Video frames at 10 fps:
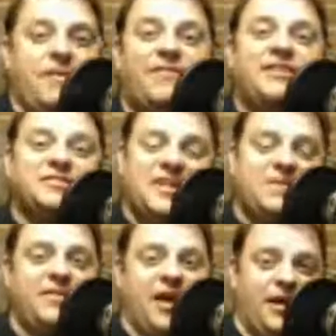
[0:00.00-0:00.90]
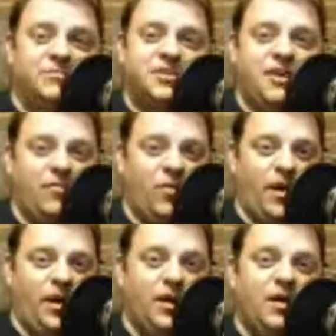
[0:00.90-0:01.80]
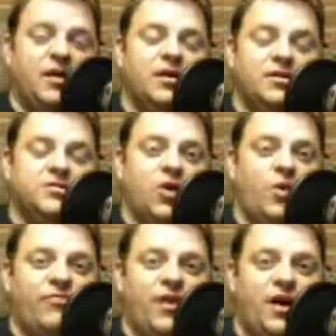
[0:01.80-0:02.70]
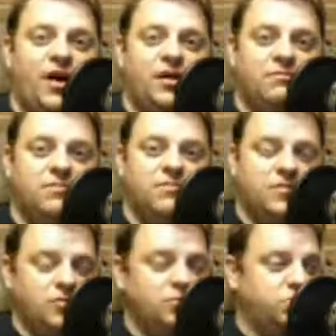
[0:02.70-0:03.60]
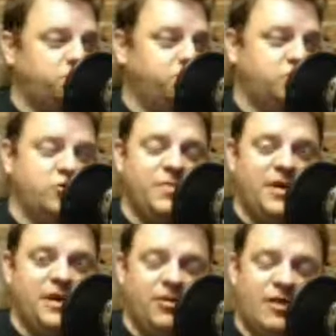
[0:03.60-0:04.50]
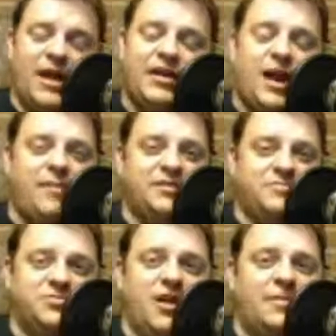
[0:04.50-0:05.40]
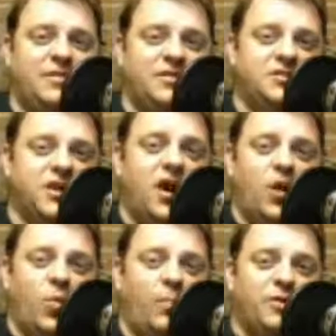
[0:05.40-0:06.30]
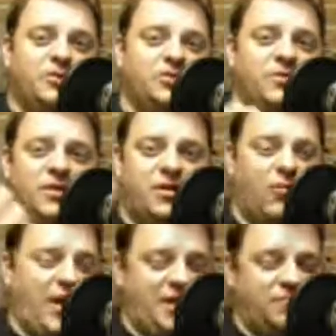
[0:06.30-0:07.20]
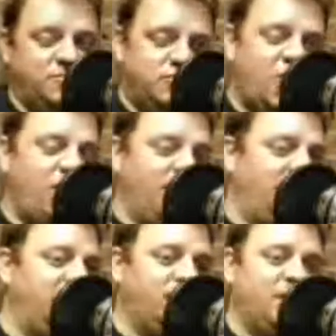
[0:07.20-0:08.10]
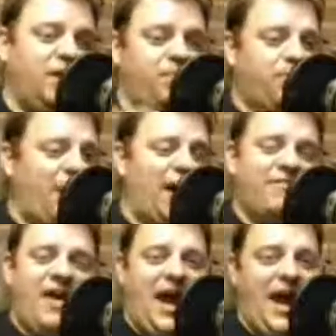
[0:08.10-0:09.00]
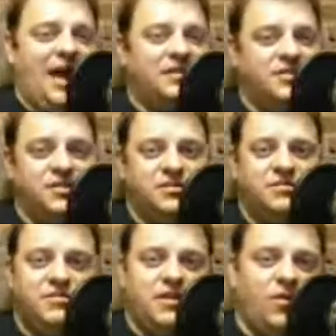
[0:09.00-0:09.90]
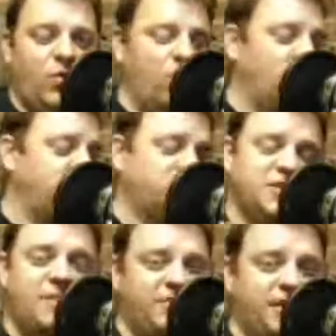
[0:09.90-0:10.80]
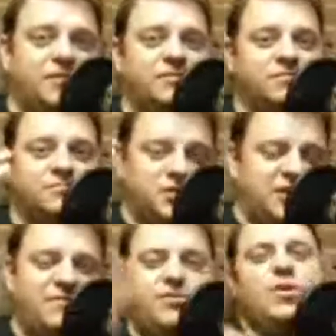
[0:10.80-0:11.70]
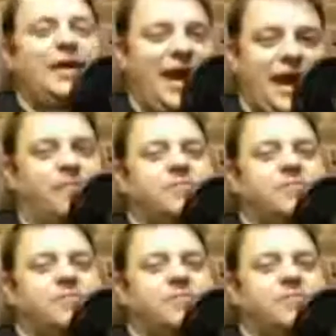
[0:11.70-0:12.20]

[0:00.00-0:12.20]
I've got Steam games to give away. So if you shoot me or like, comment, subscribe to this, we'll put you in a random drawing out of a hat or something to give you a game. So